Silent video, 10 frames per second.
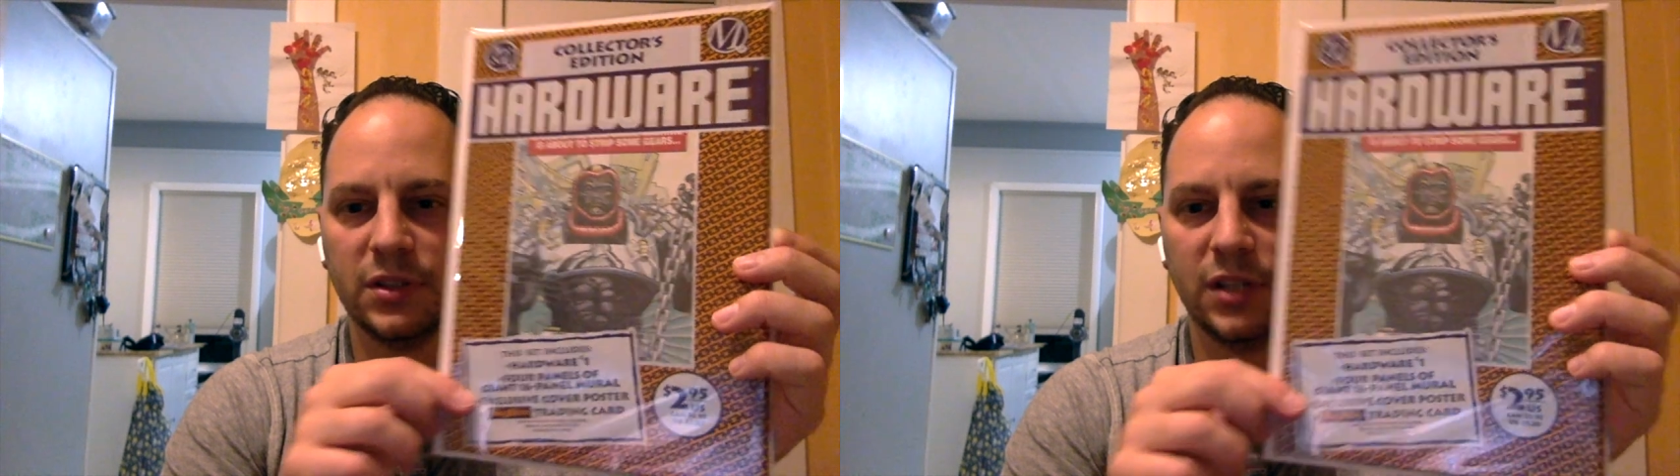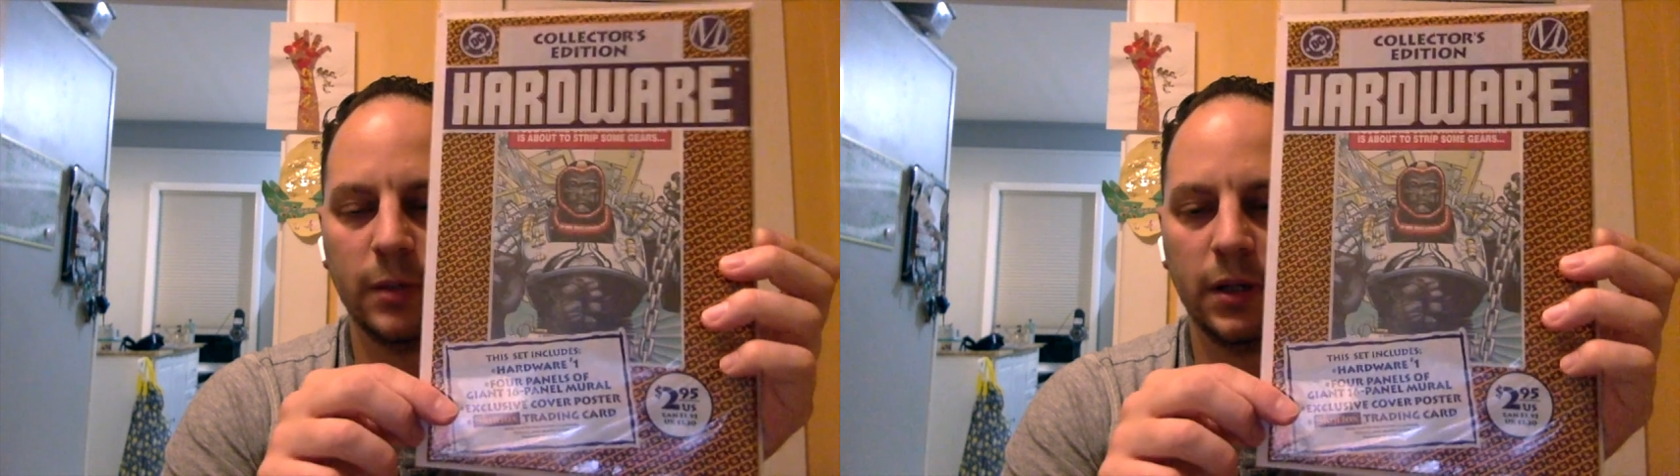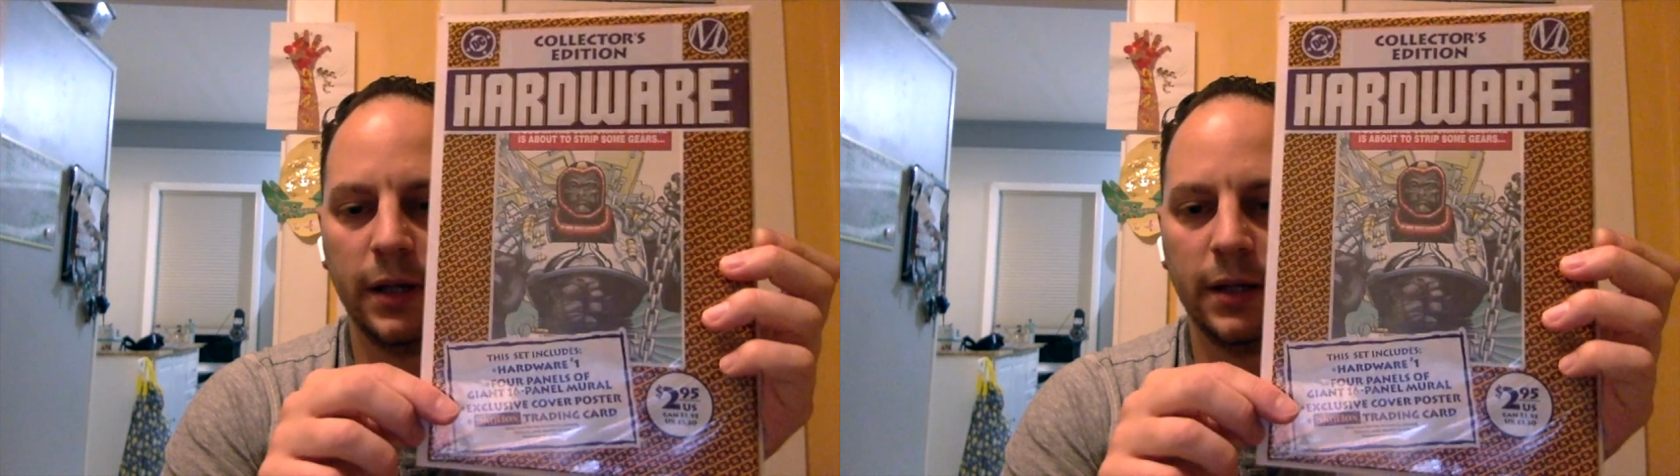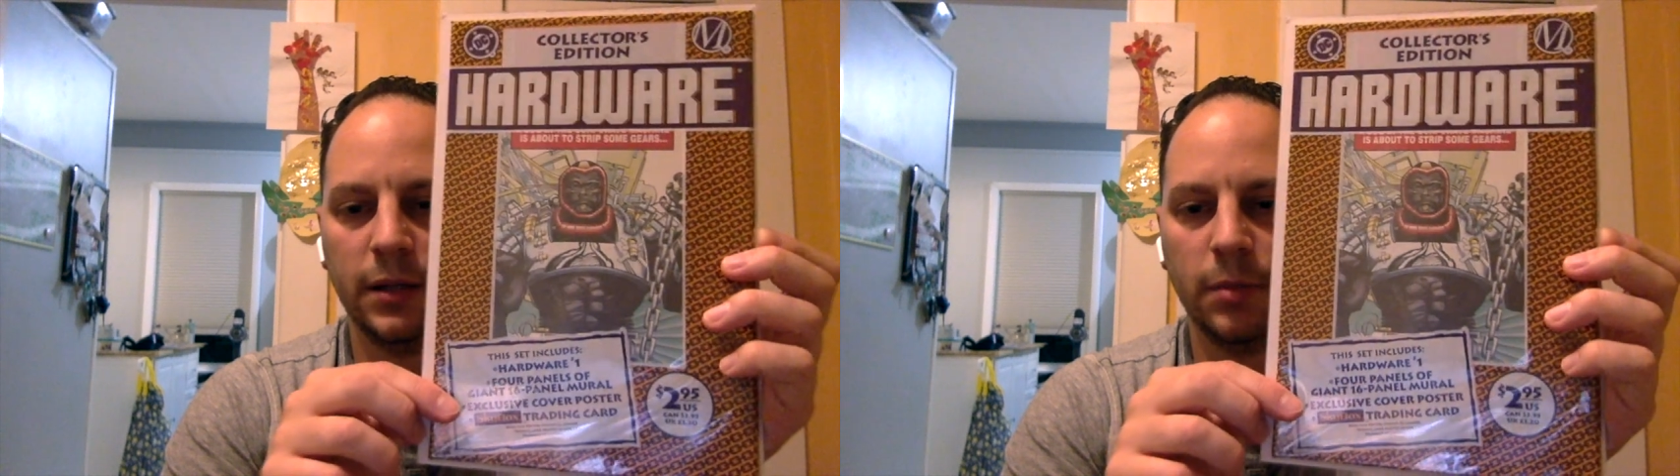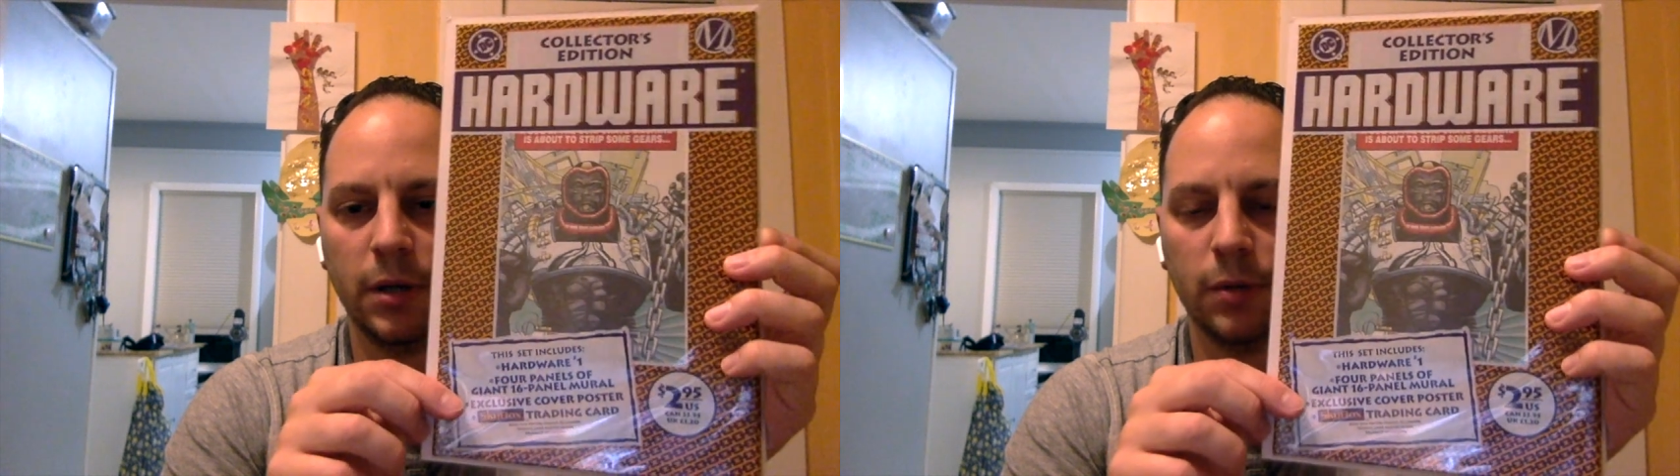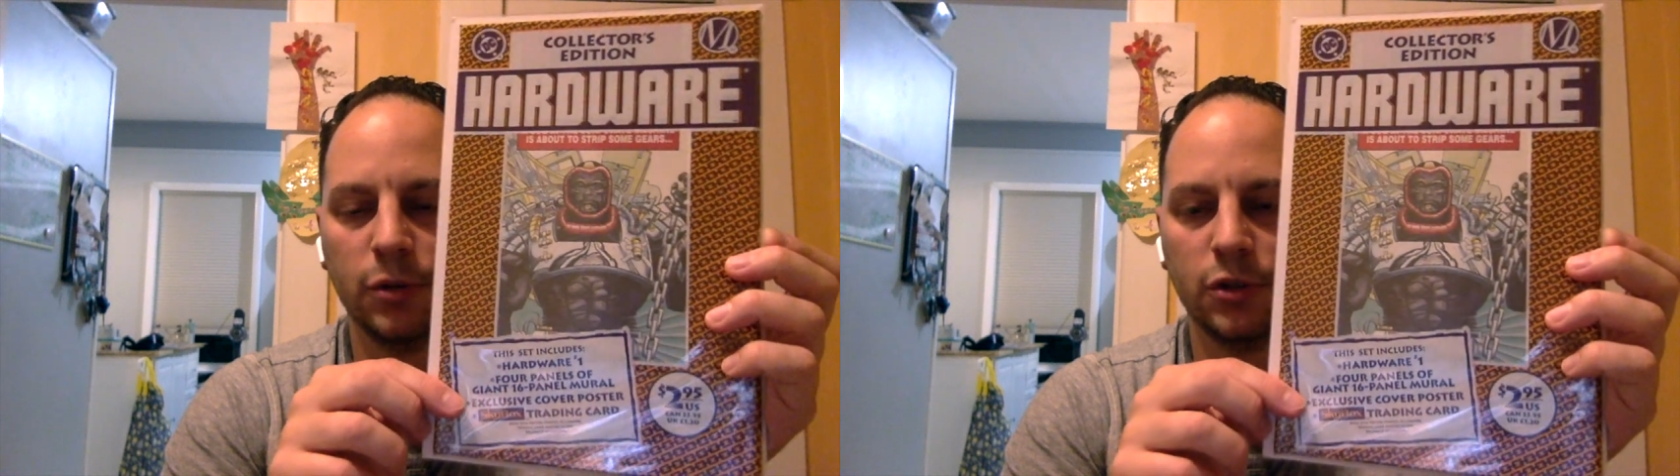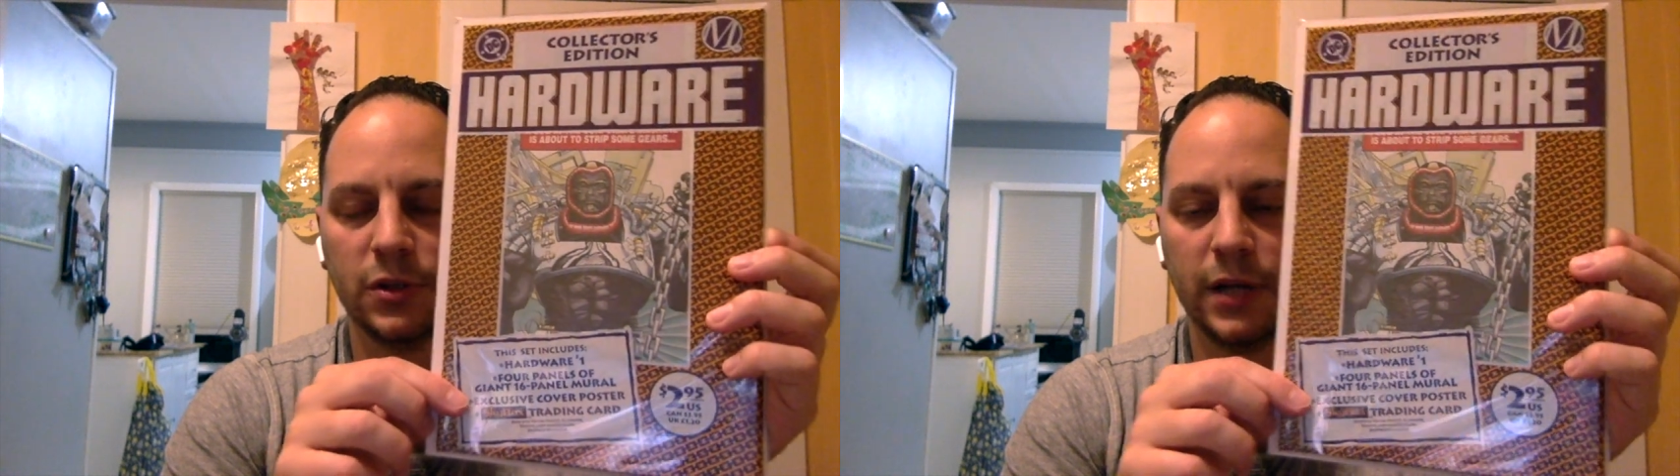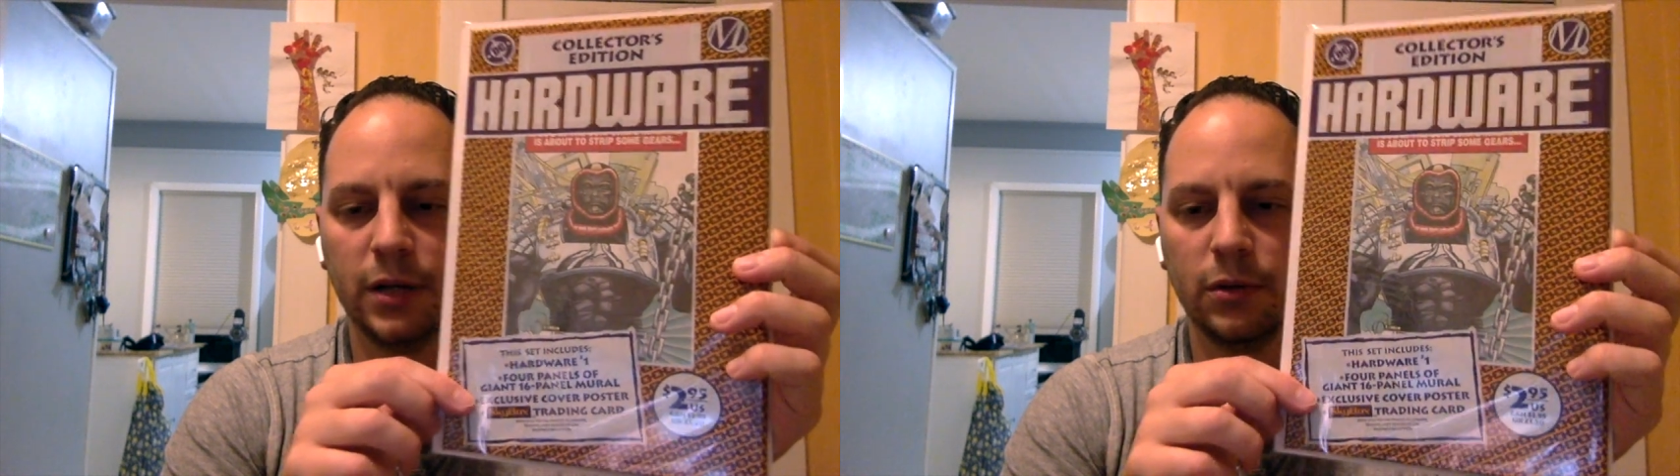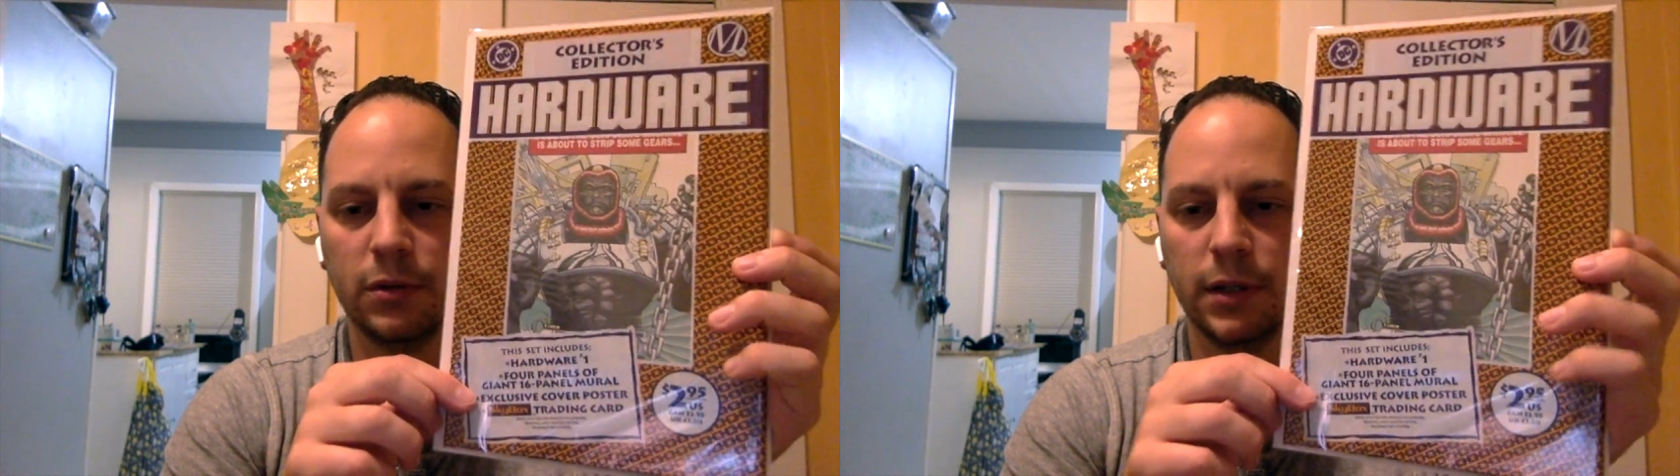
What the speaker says: to see them in indie publishers now